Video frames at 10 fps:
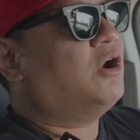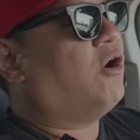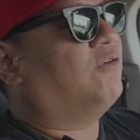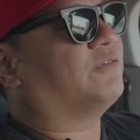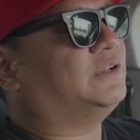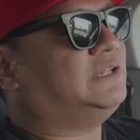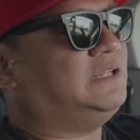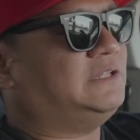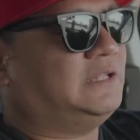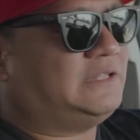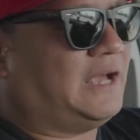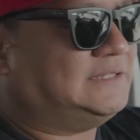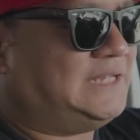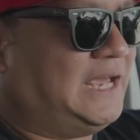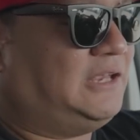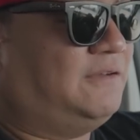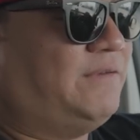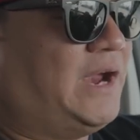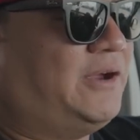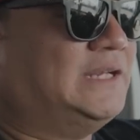over the titanium
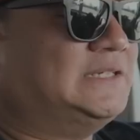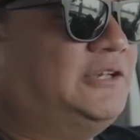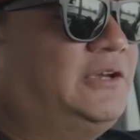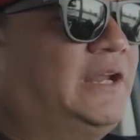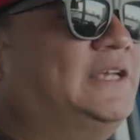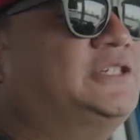variant, is that you get a